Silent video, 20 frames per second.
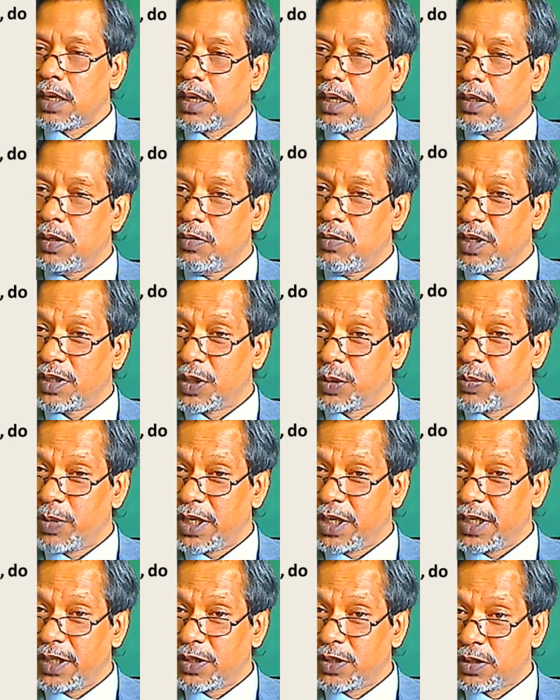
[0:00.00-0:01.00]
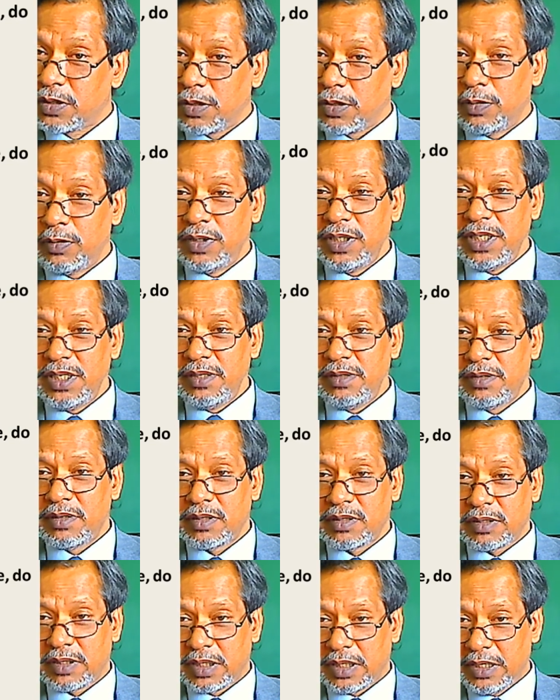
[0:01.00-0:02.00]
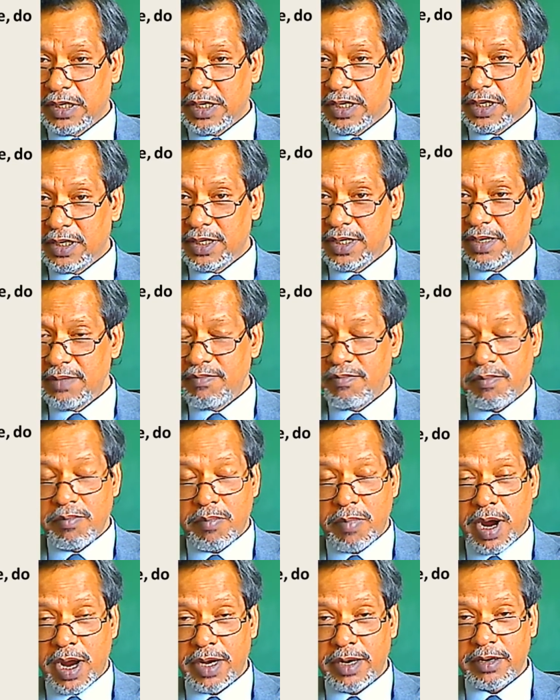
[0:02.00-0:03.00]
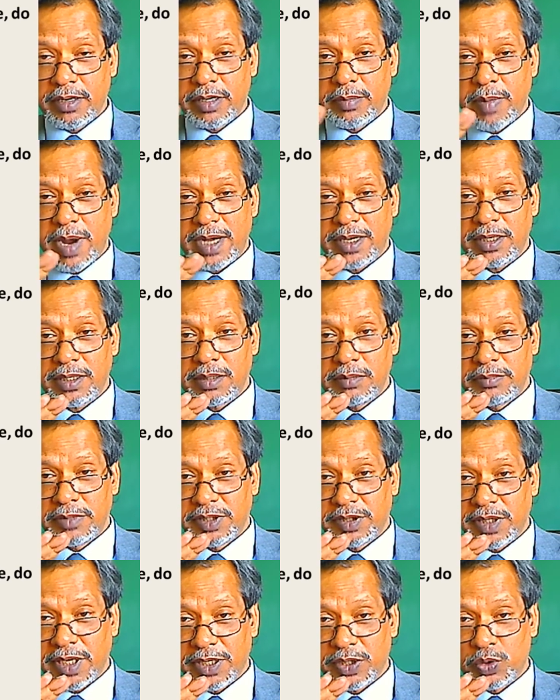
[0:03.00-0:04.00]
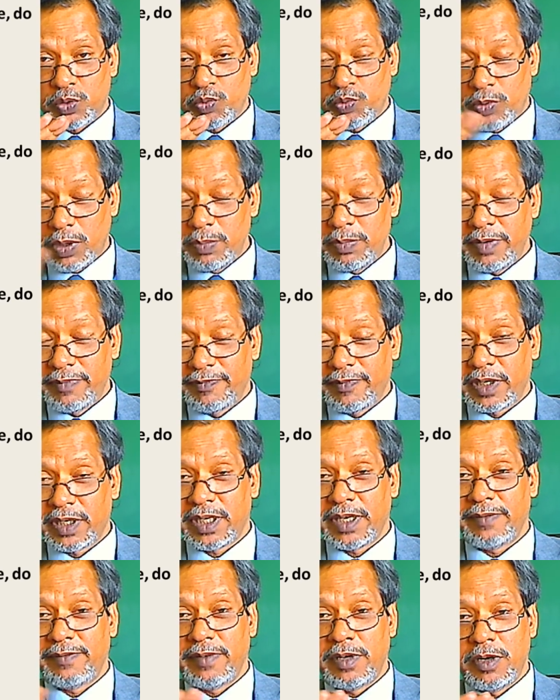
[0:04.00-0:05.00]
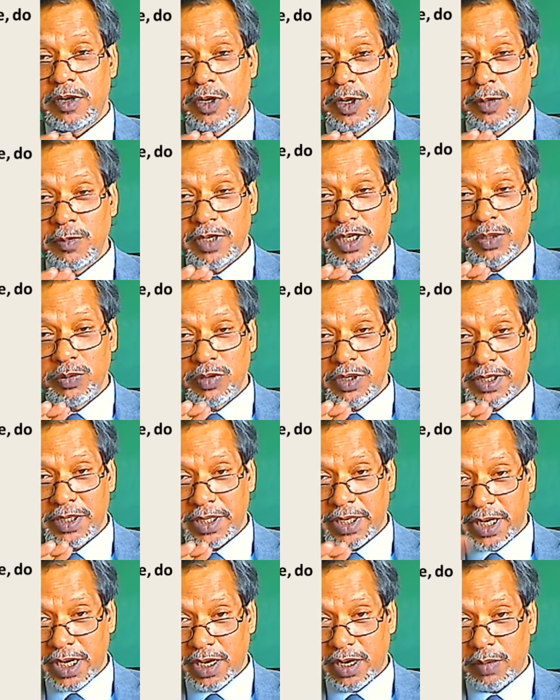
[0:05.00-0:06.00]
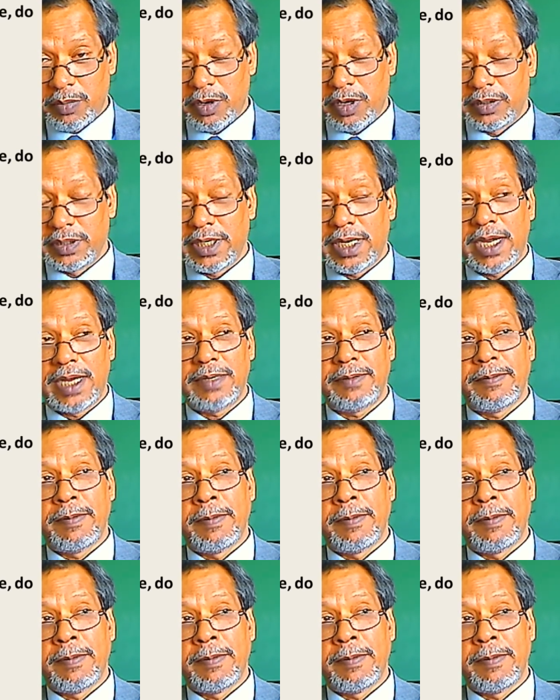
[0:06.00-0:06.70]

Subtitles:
you are speaking slowly, clearly. Minor grammatical mistakes will be forgiven. Nobody will care about that.